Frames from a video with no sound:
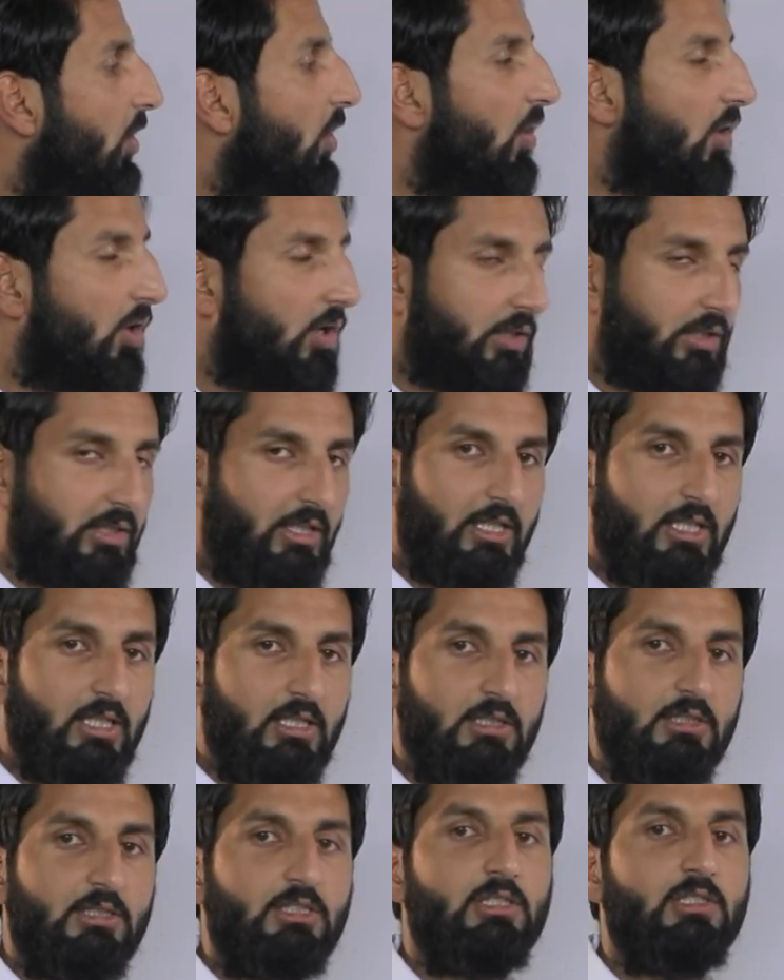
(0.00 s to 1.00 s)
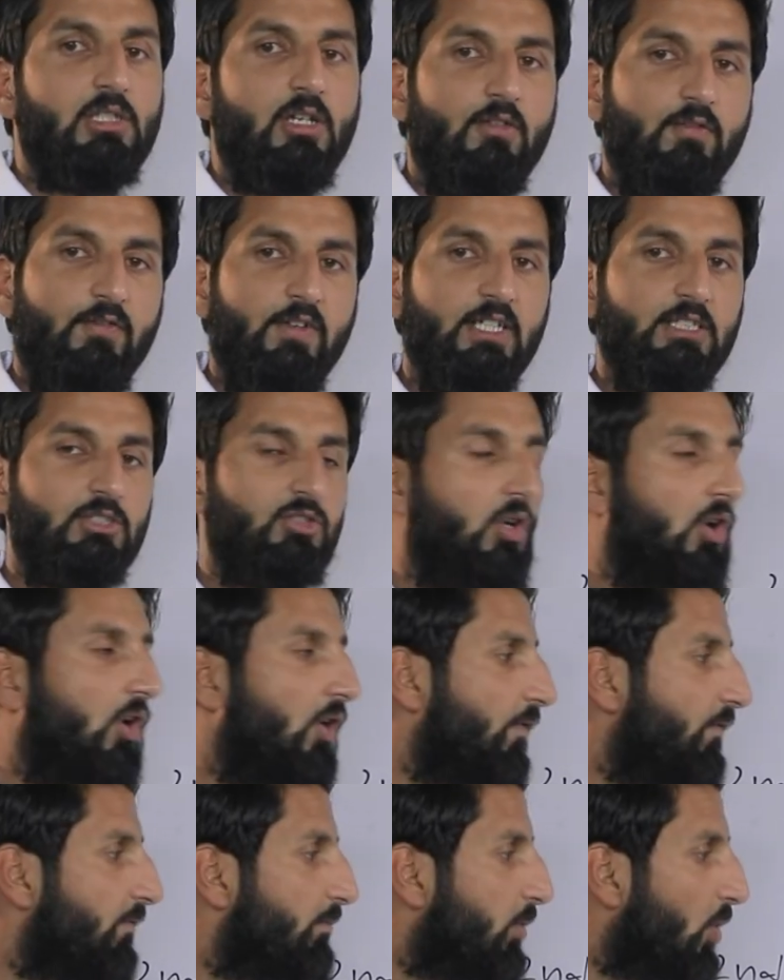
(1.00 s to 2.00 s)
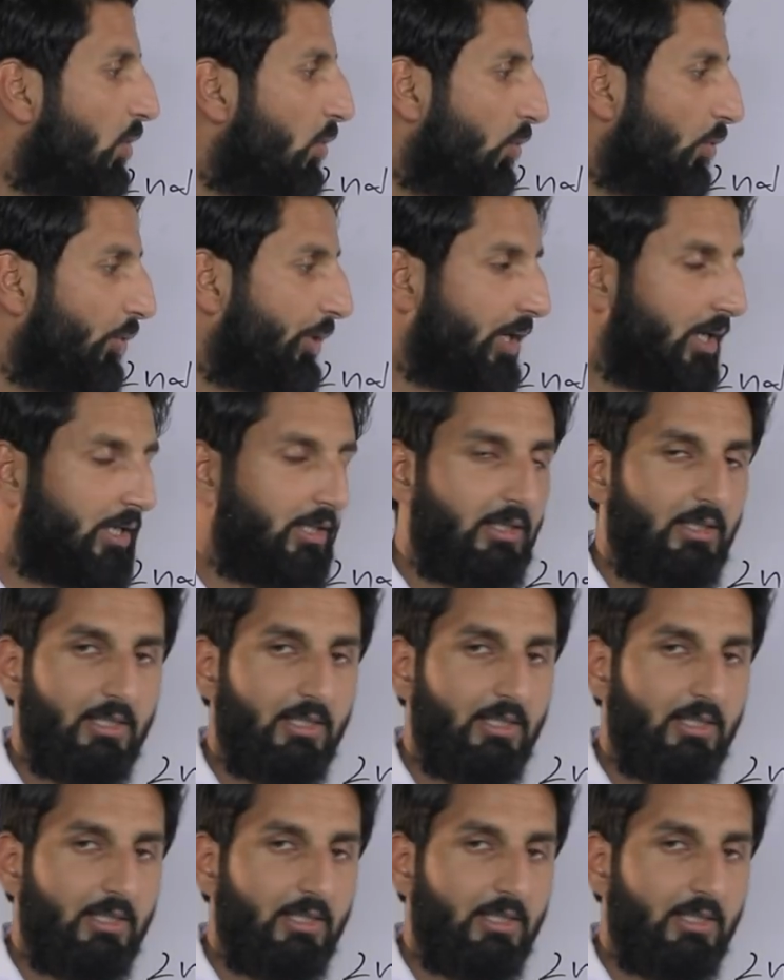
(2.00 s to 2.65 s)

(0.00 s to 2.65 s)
on the surface of board,